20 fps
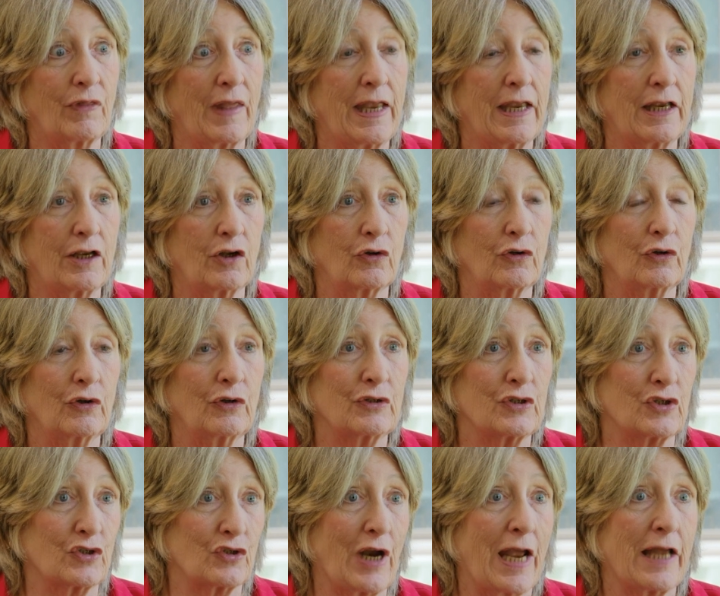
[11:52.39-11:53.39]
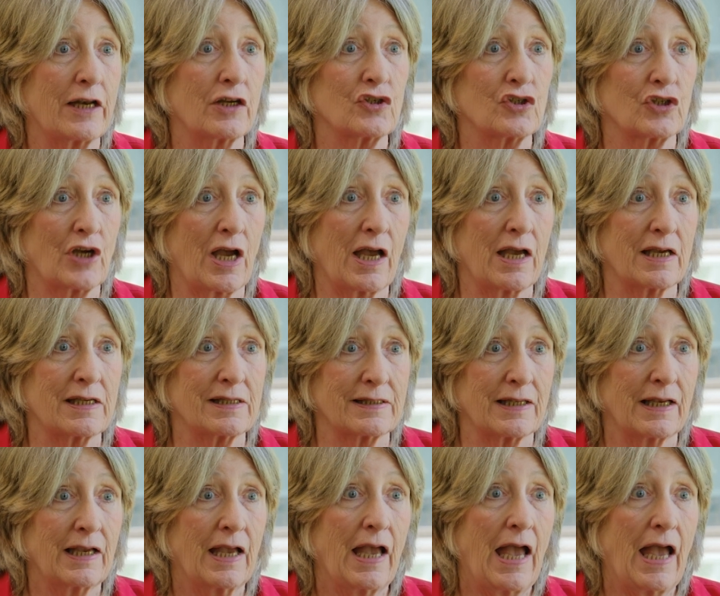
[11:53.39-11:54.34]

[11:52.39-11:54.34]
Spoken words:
they could strategize